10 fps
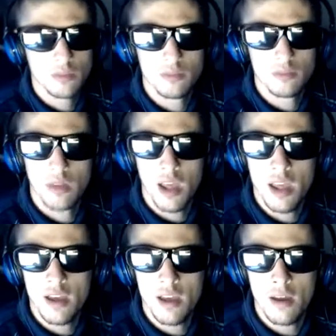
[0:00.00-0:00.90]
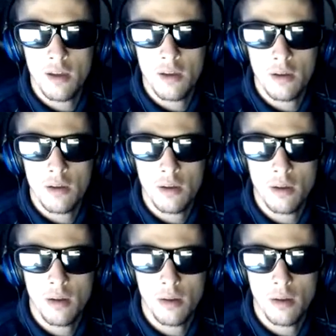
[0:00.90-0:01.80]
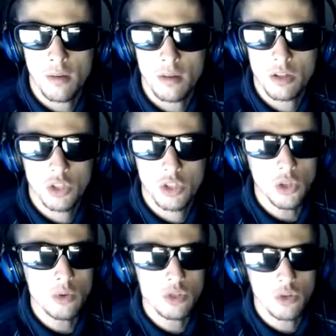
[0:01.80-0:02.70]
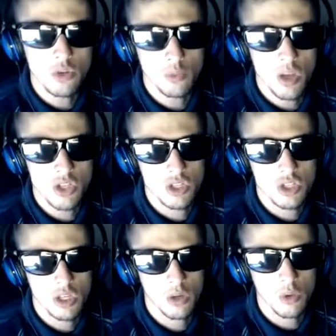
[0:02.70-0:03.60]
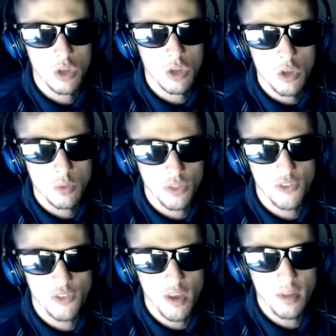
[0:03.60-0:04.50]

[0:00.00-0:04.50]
a closer ratio with of how many